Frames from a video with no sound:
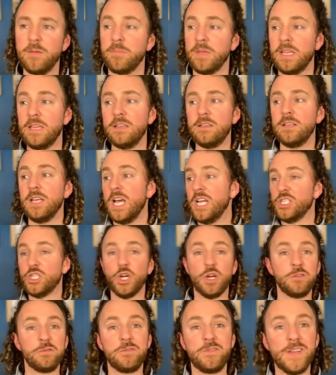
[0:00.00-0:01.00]
He took
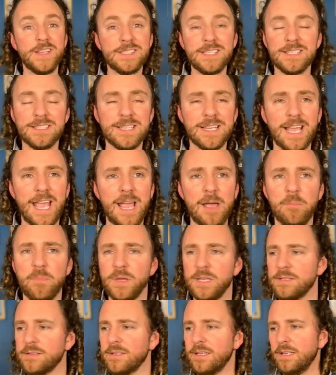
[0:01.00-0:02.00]
a visit to
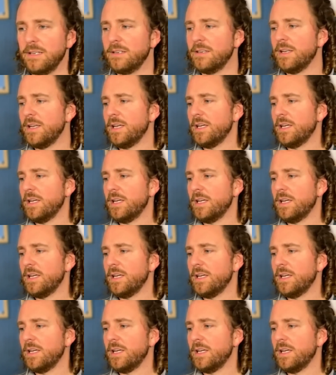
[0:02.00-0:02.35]
campus, and